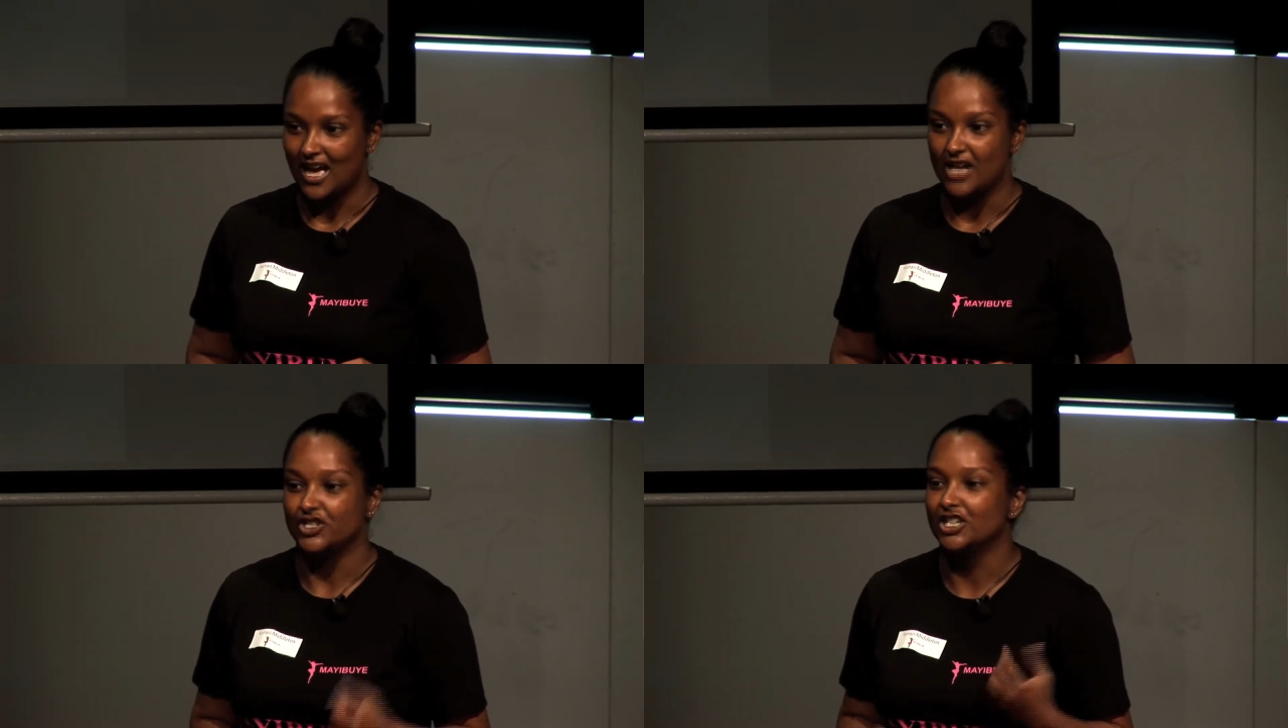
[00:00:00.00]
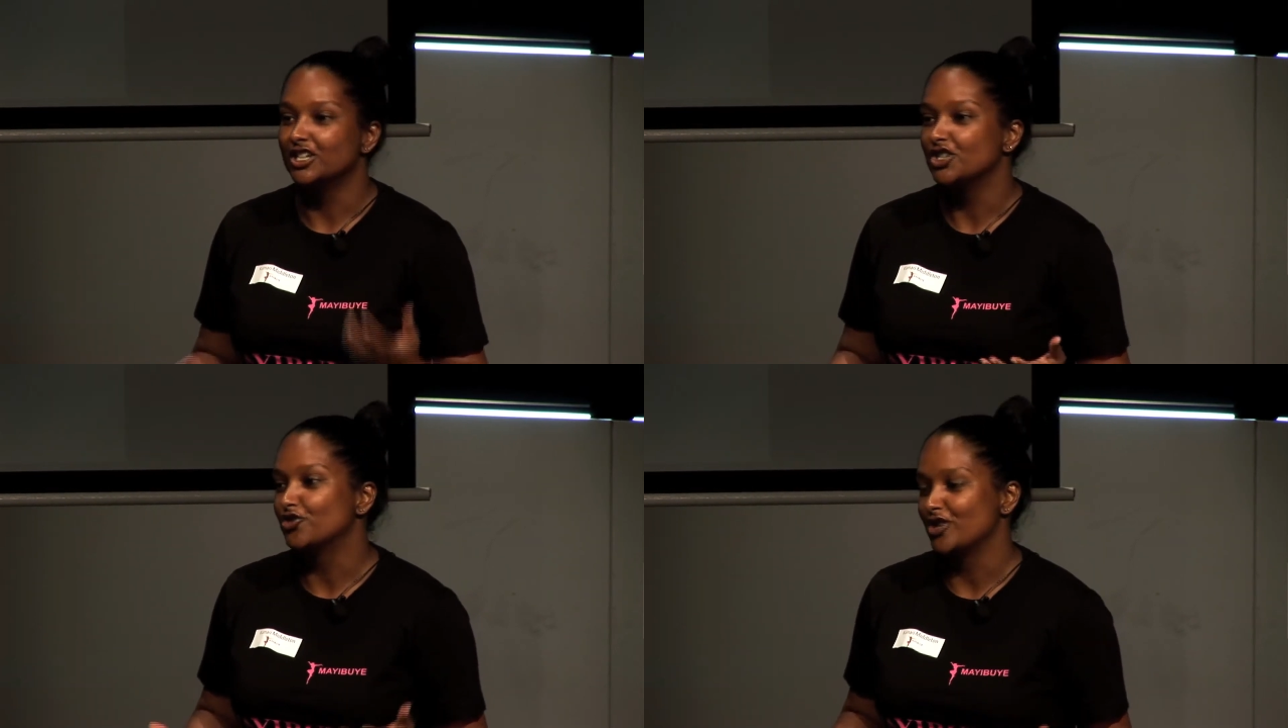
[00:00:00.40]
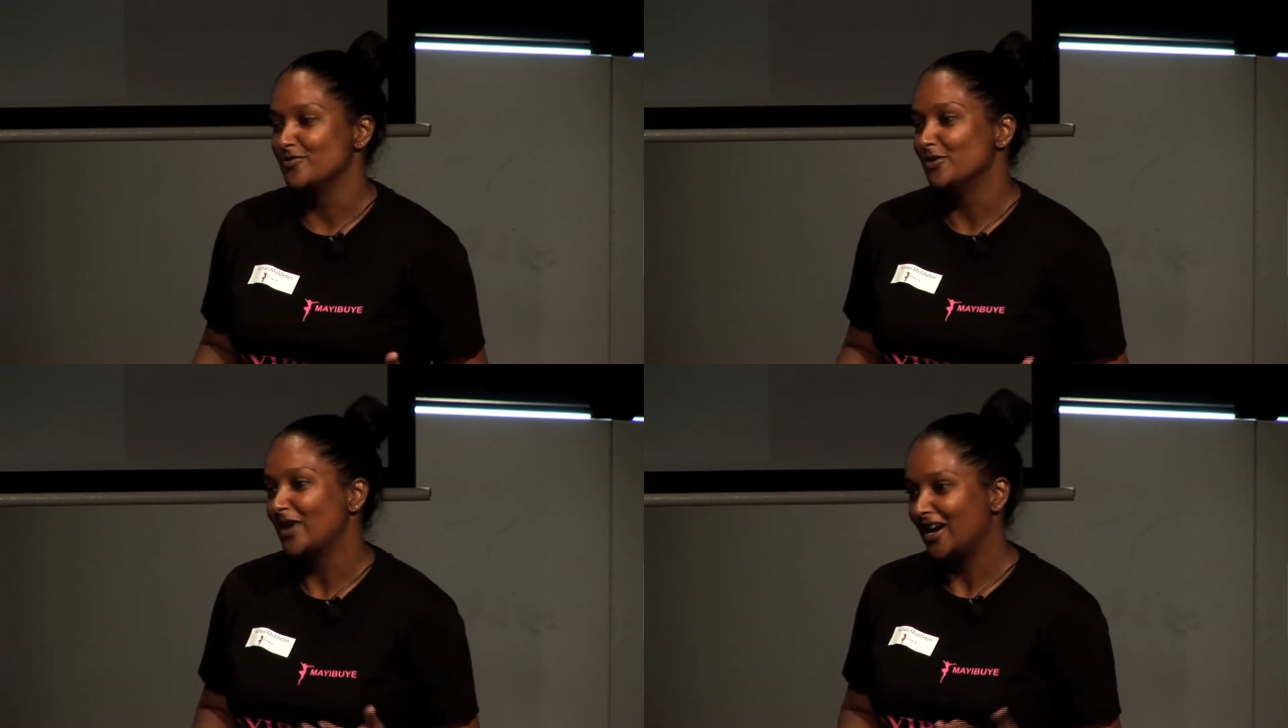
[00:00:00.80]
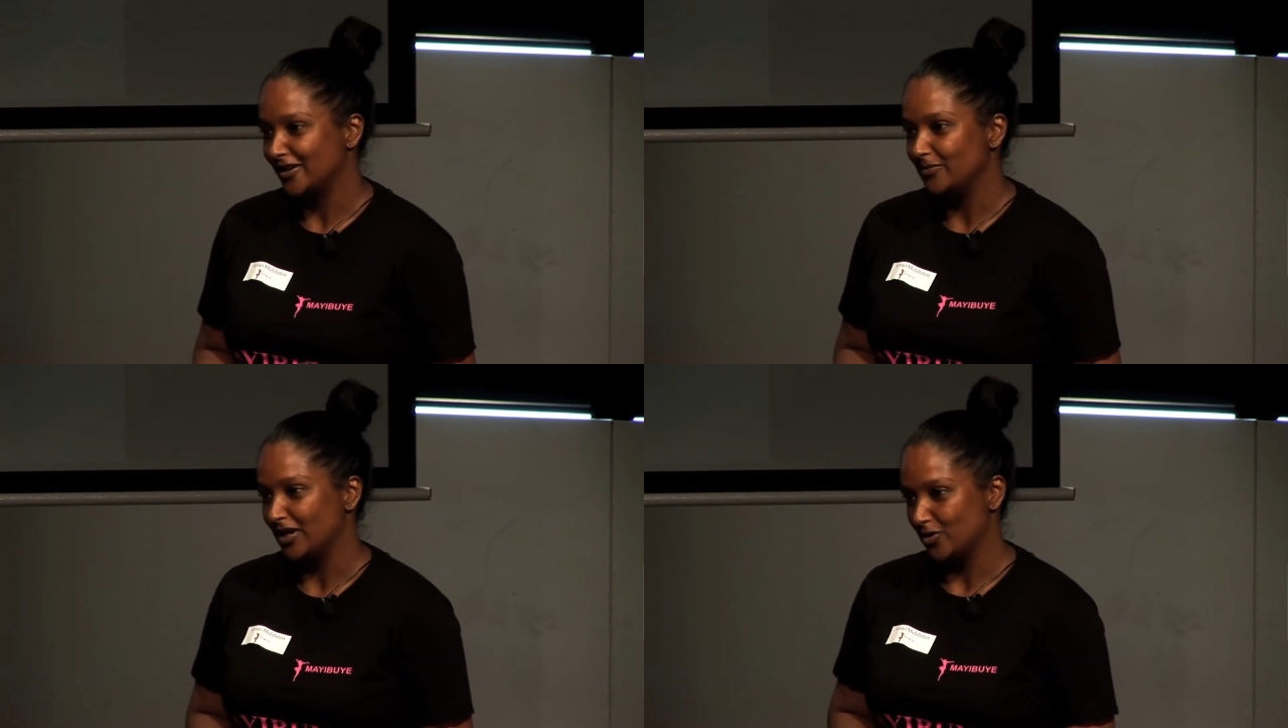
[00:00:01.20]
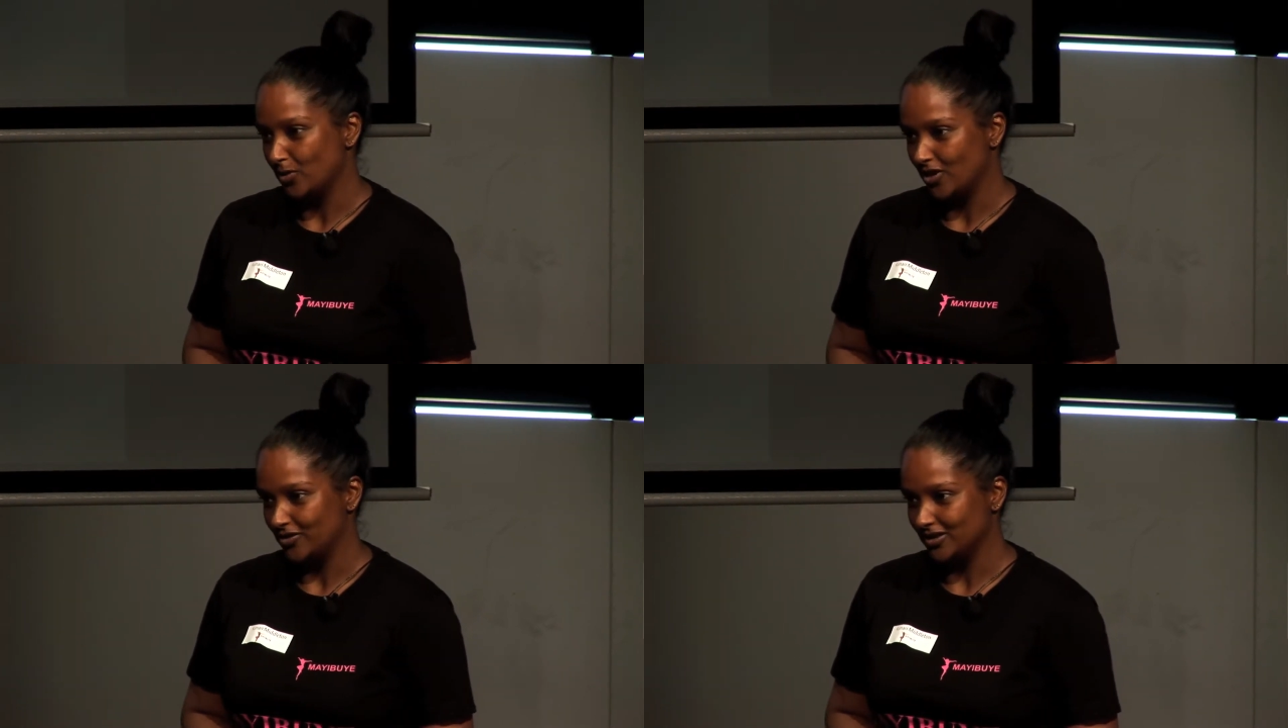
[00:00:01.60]
and she can dream about a better
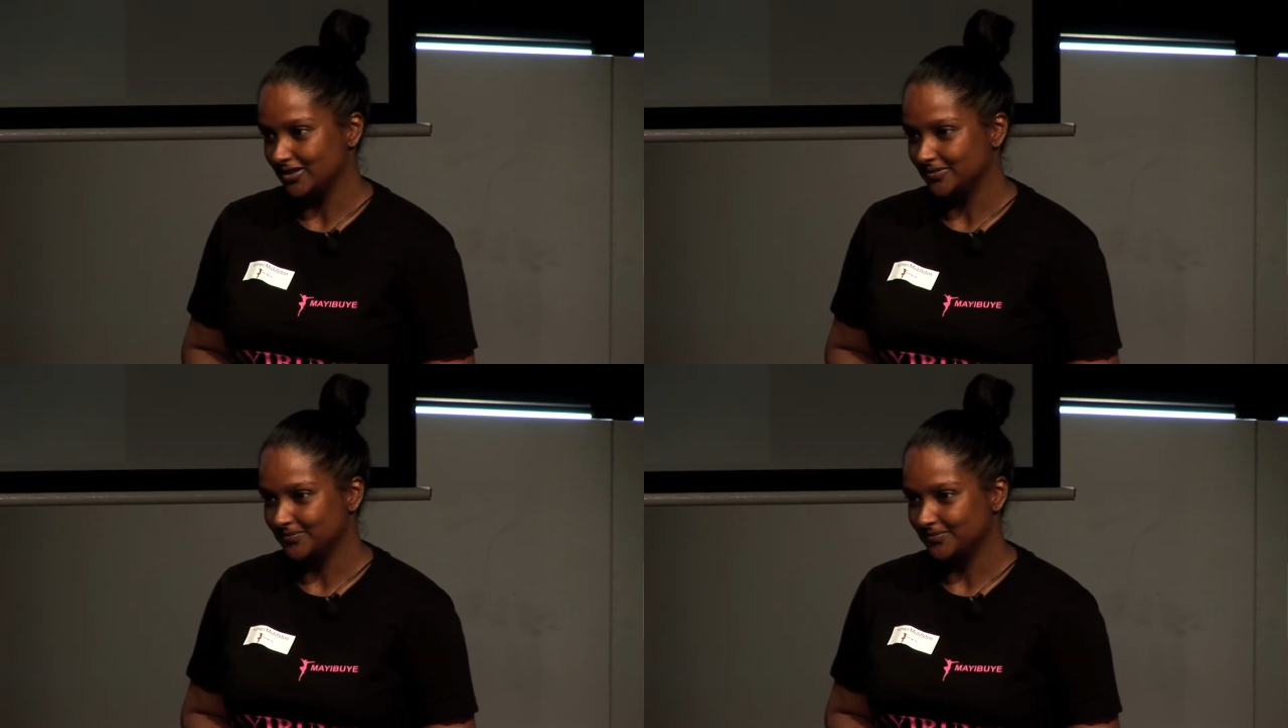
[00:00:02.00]
world.